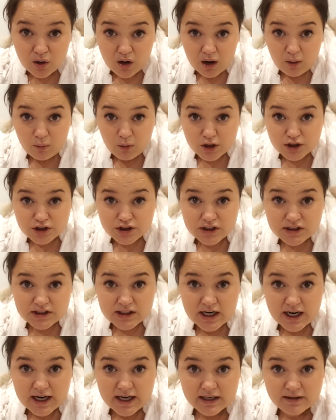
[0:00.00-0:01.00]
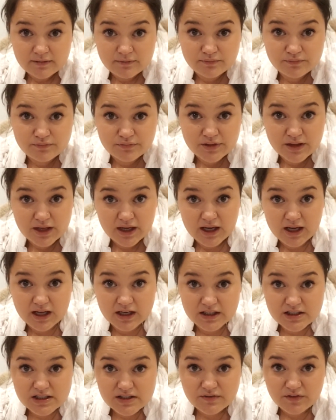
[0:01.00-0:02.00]
I washed it today
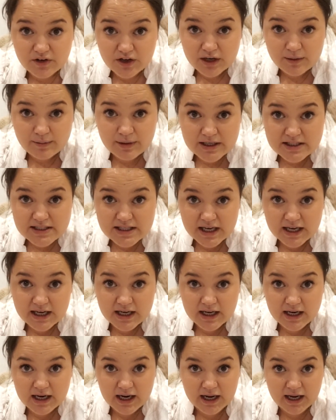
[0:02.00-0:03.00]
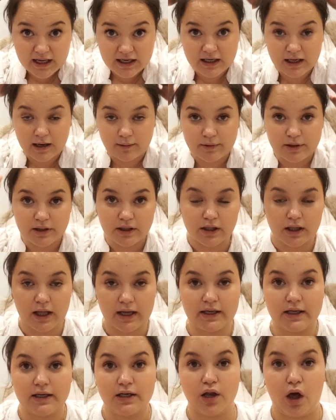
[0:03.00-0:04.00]
and it's very messy and I had it up in a,
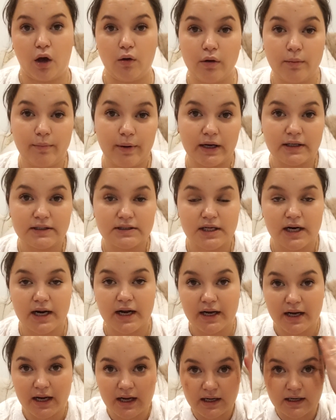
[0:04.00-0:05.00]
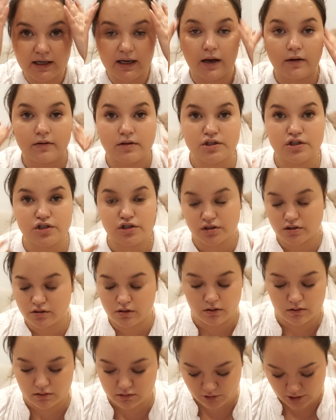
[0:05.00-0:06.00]
like a lower bun today and now it's just
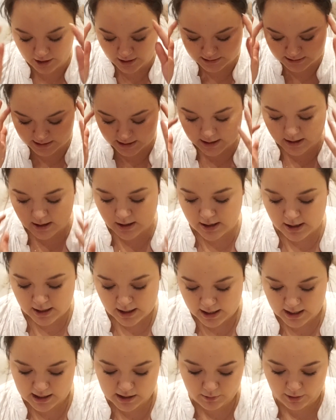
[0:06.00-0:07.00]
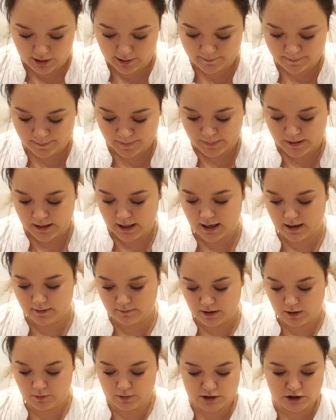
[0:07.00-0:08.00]
gone crazy. Anyway,
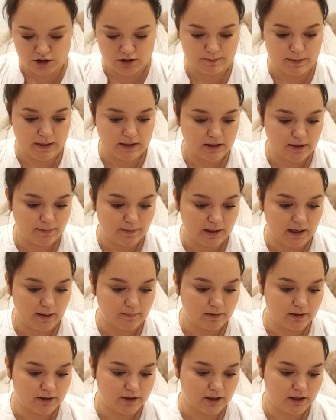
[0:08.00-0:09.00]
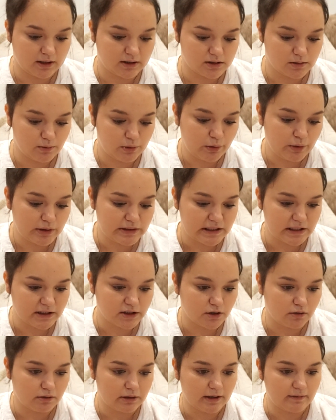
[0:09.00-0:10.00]
um, yeah, we just picked up a couple of things. We always like
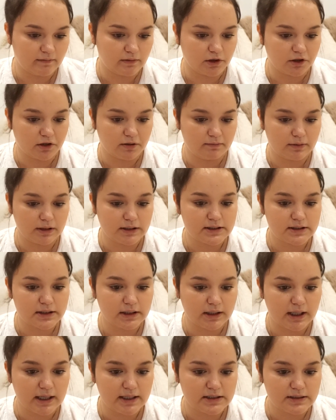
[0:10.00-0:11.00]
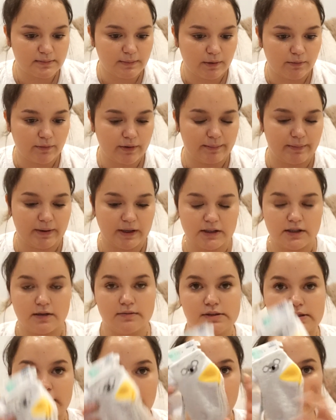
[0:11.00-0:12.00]
to go and have a look in Best and Less, but we picked up
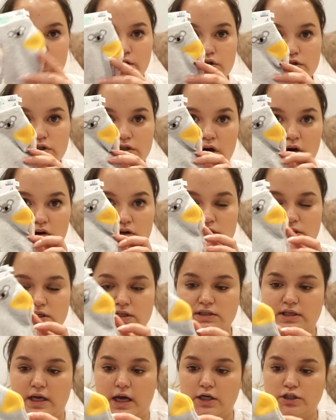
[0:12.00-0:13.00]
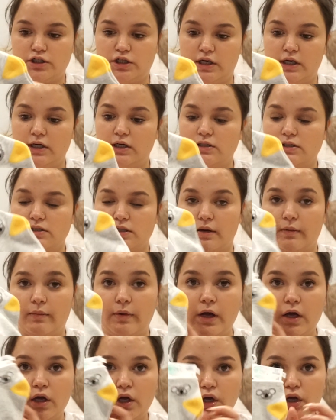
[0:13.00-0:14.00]
some new socks because Archie needed
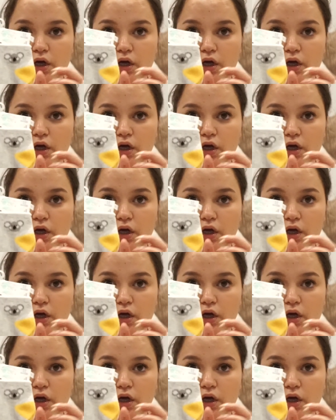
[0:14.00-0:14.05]
some